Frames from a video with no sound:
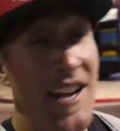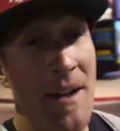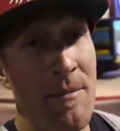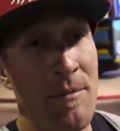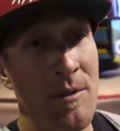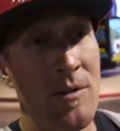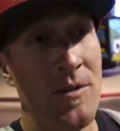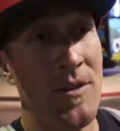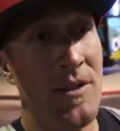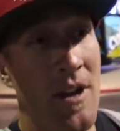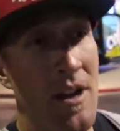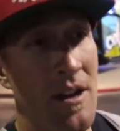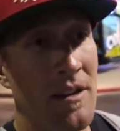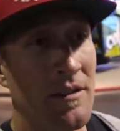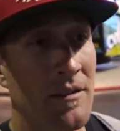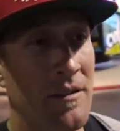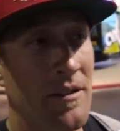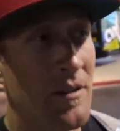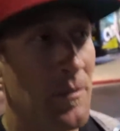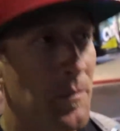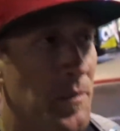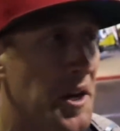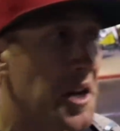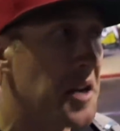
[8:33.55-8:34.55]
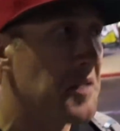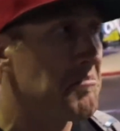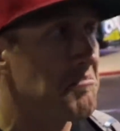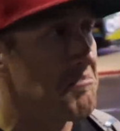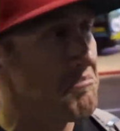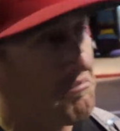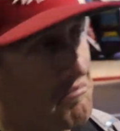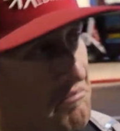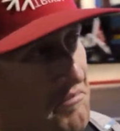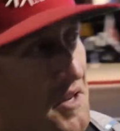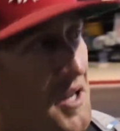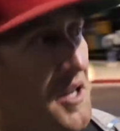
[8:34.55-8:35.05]
time it was on a little bit,
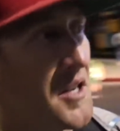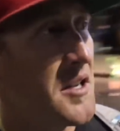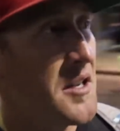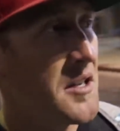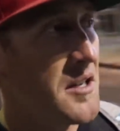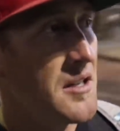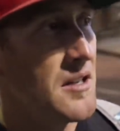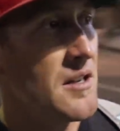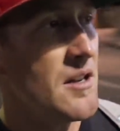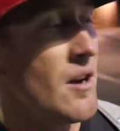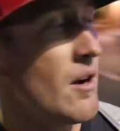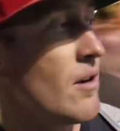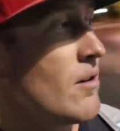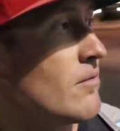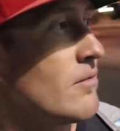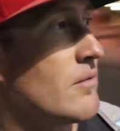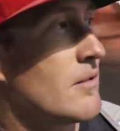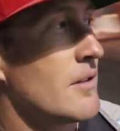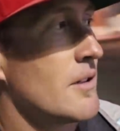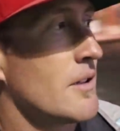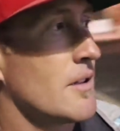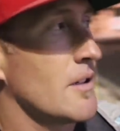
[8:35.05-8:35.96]
you know,